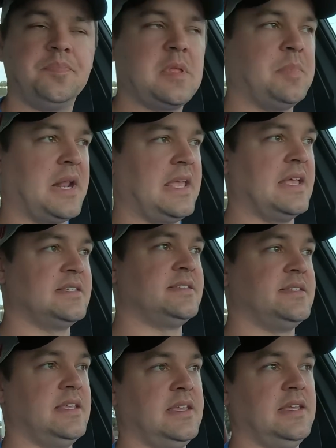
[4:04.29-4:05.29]
But I
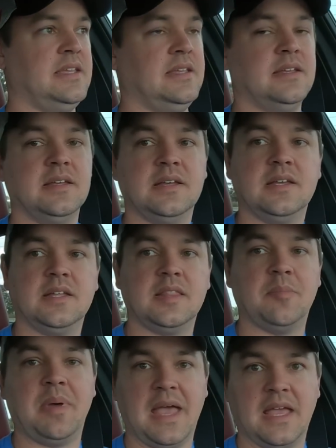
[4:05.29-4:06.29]
guess the
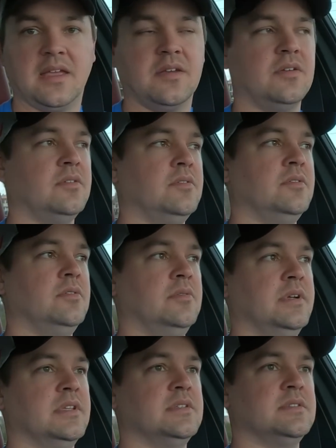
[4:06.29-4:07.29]
bank who
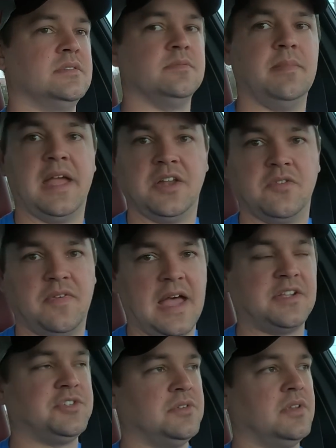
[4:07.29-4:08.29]
has
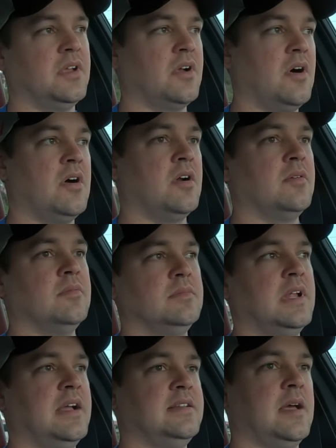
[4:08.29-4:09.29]
manufactured the car
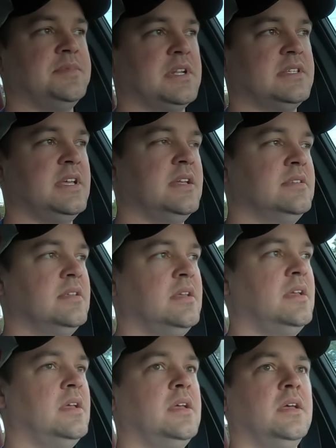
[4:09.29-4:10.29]
9 times out of 10
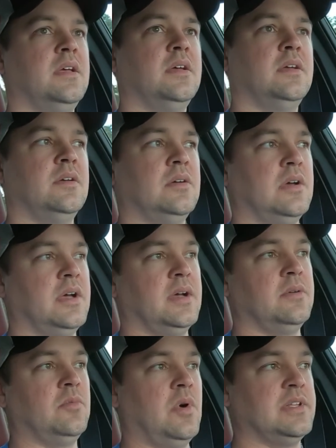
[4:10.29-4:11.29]

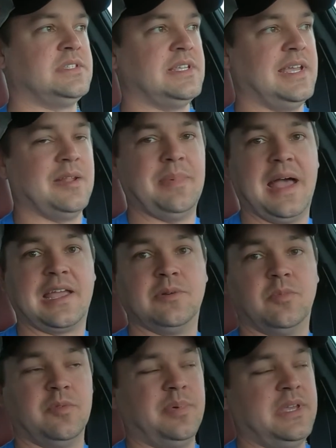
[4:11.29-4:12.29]
wants to get it back in
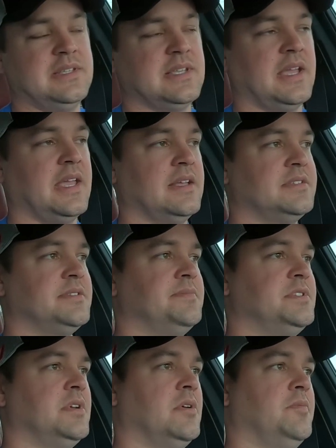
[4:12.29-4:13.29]
one piece, I guess.
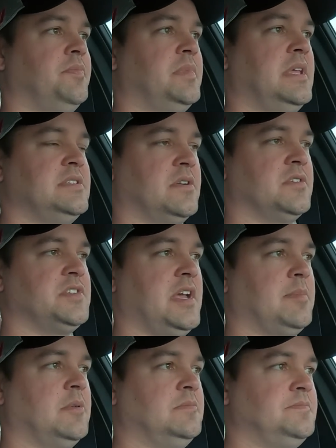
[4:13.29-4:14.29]
So it's
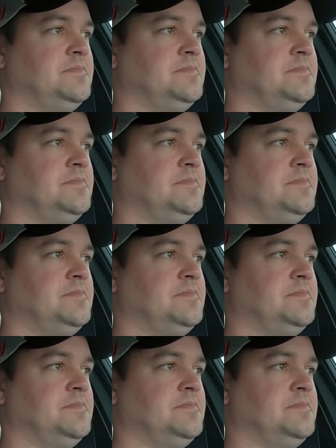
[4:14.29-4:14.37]
understandable.